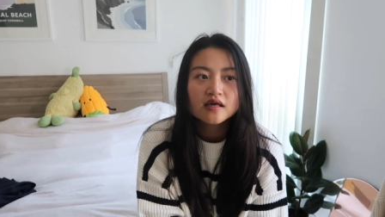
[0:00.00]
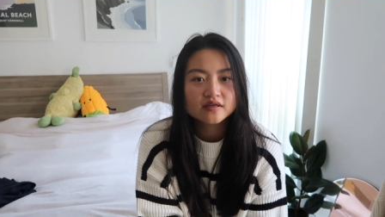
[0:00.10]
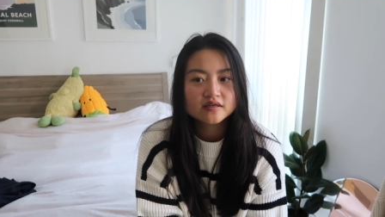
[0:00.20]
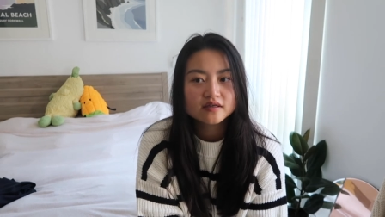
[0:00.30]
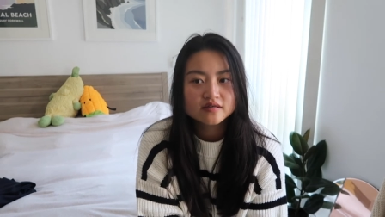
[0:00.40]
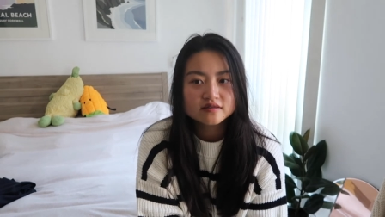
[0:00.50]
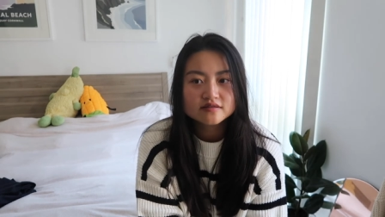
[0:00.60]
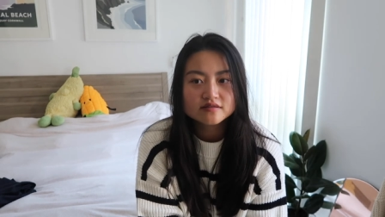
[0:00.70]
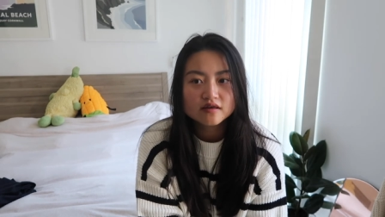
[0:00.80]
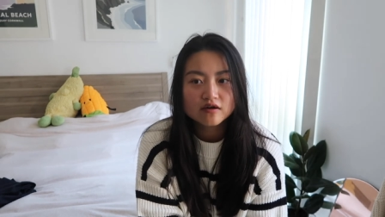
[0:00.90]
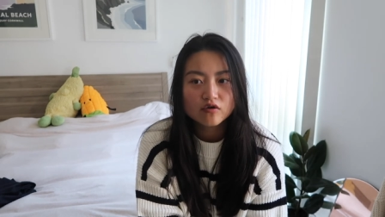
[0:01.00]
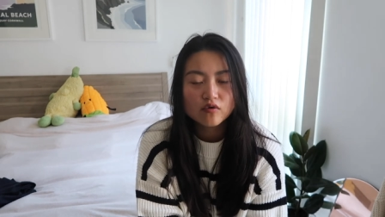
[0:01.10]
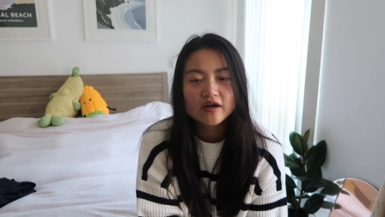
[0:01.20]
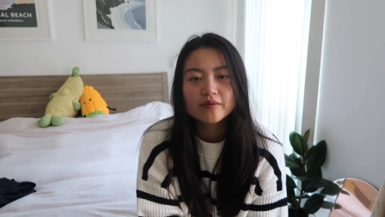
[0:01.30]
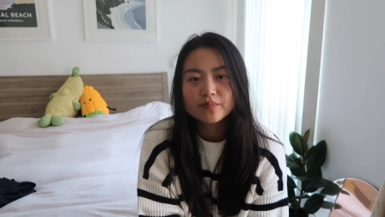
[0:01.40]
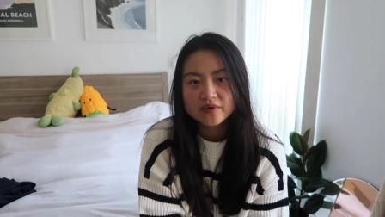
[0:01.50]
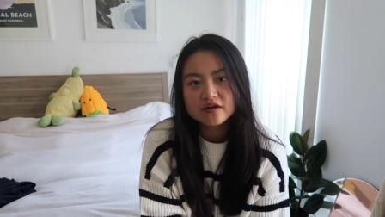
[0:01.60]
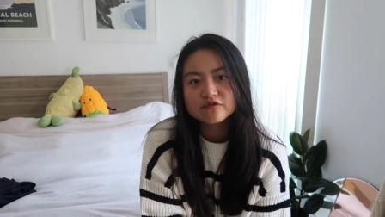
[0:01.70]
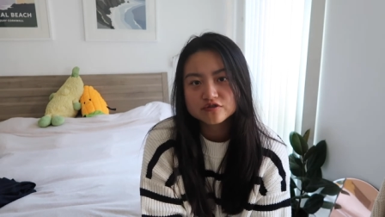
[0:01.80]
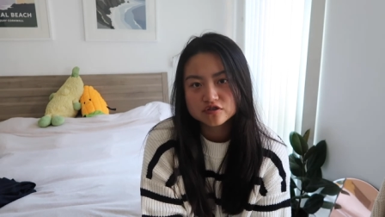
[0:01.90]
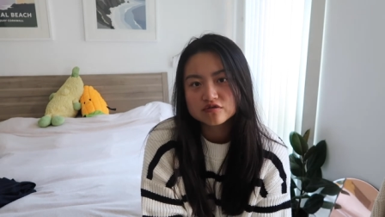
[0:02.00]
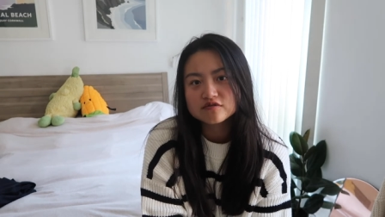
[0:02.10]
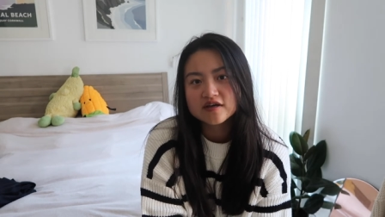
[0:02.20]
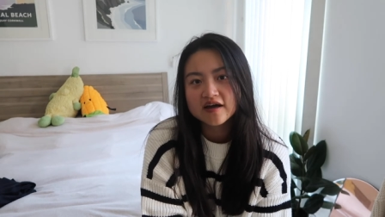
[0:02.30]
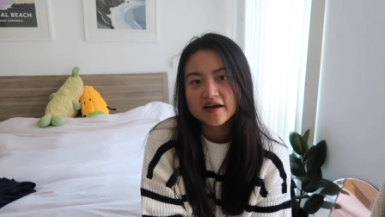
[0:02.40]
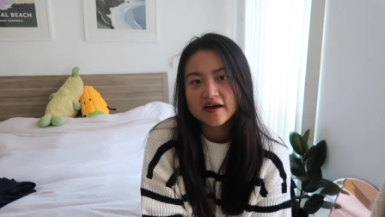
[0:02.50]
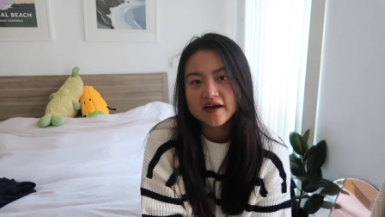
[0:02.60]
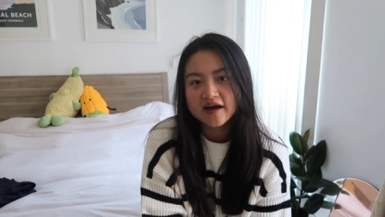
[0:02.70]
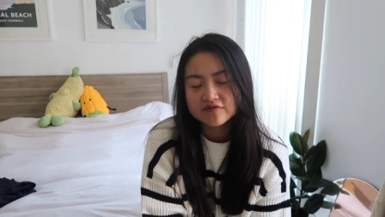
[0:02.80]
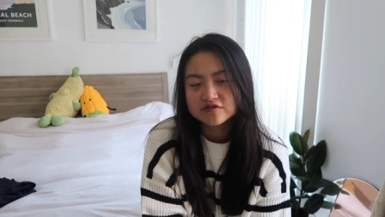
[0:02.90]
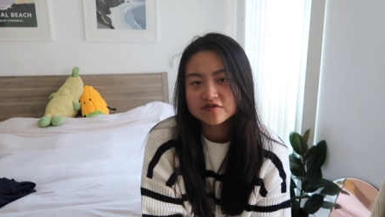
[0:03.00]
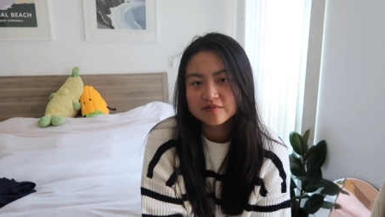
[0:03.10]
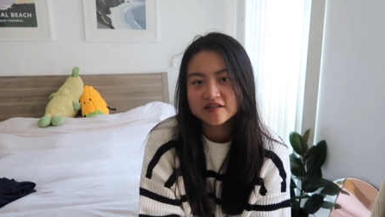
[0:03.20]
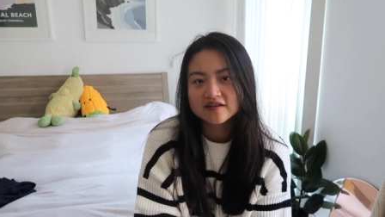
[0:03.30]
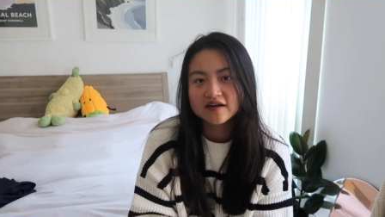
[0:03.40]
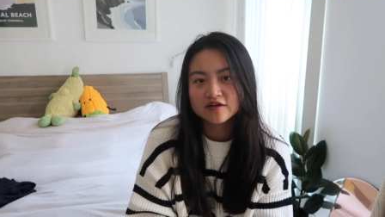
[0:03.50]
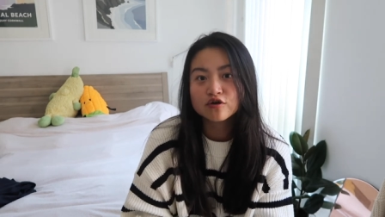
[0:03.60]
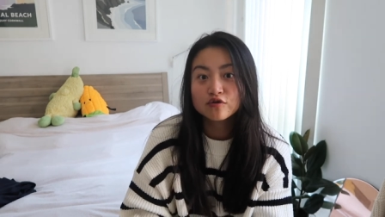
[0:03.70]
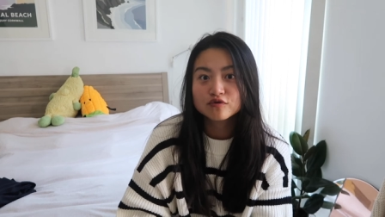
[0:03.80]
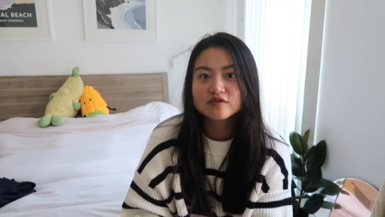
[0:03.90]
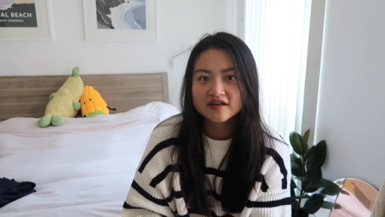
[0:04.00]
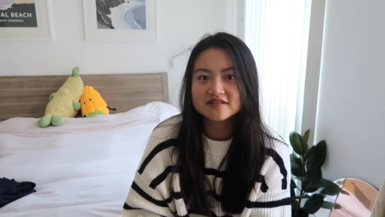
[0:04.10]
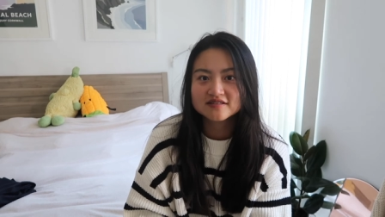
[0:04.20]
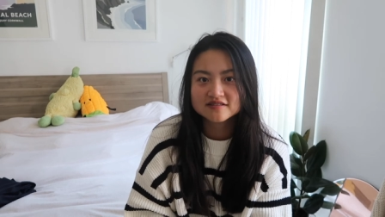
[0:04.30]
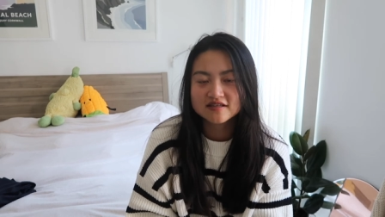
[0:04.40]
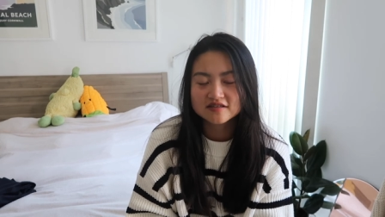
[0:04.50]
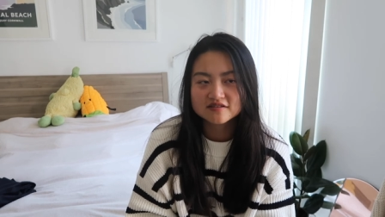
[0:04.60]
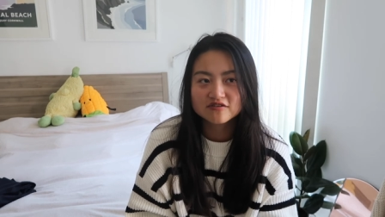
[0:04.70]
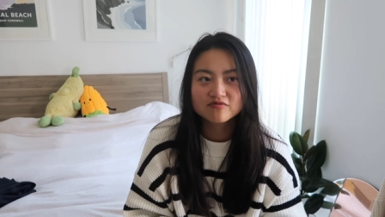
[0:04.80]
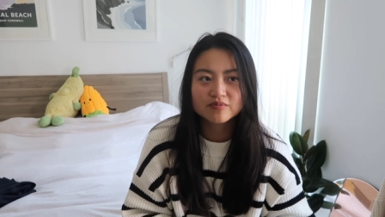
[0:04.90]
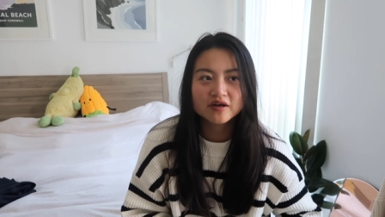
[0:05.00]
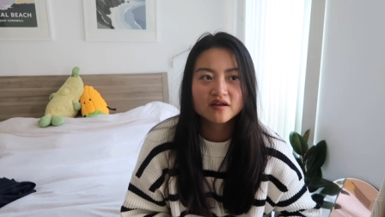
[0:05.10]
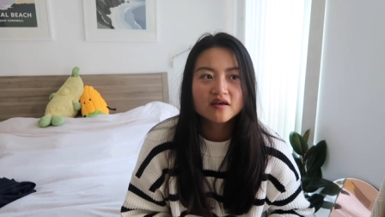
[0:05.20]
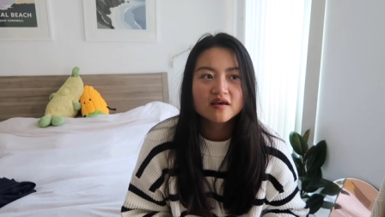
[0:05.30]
it is quite a bit of shoes I, I have to admit that I know that it's excessive but